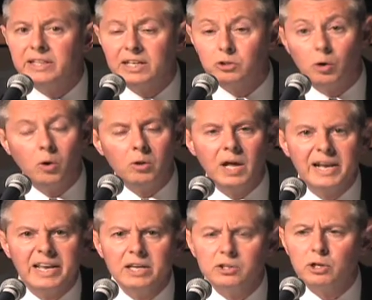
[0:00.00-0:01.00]
that's a whole
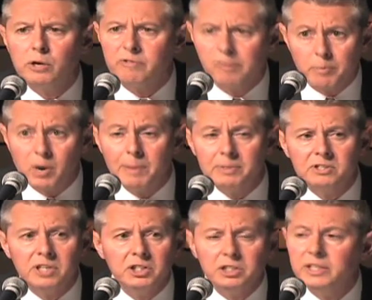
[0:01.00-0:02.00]
lot easier of a
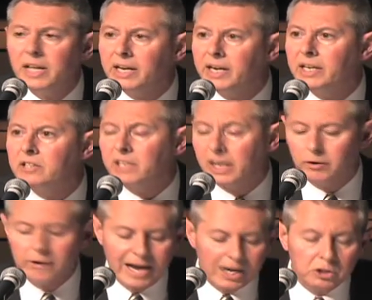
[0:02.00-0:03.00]
proposition than it is
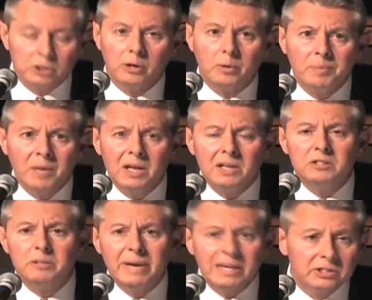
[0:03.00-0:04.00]
international.
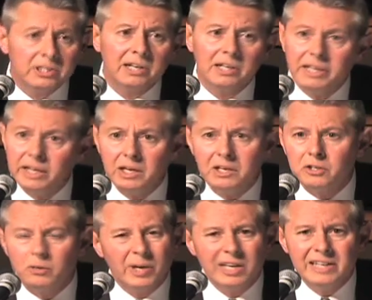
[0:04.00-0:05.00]
Domestically,
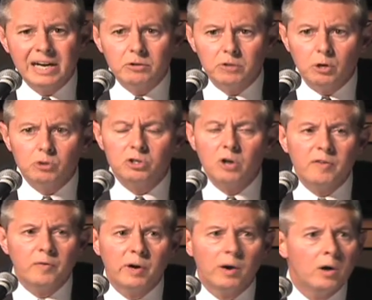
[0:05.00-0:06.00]
we can download
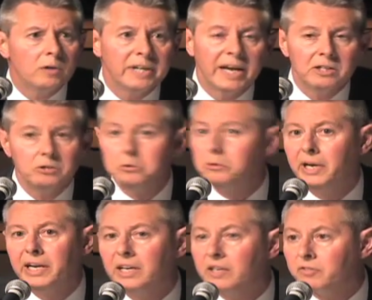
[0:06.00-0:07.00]
software all day to
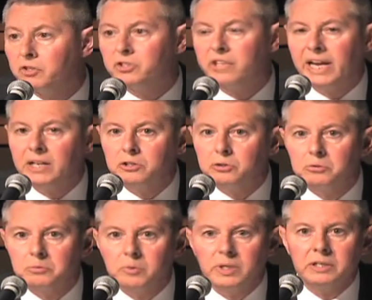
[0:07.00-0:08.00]
any of the states
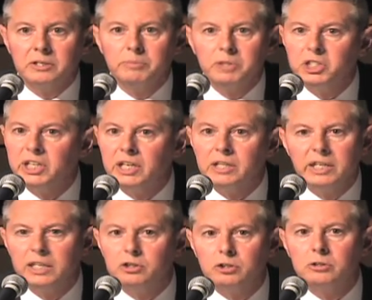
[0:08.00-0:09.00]
where the machine
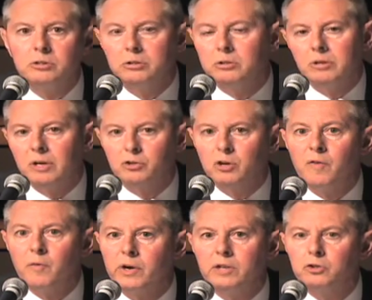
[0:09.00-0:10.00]
needs
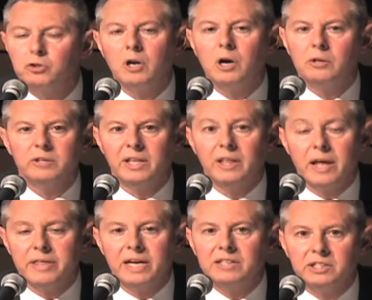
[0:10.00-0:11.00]
software installed,
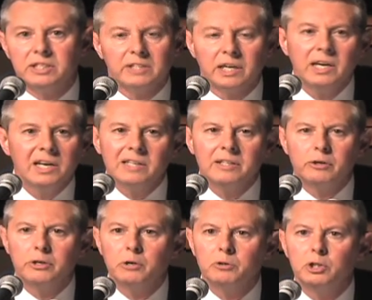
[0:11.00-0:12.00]
and that's easy. There
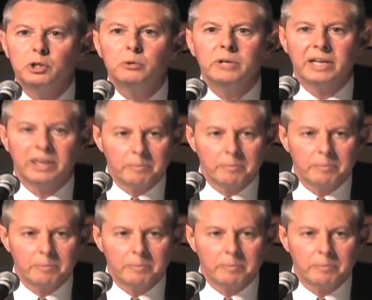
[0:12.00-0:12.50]
are no duty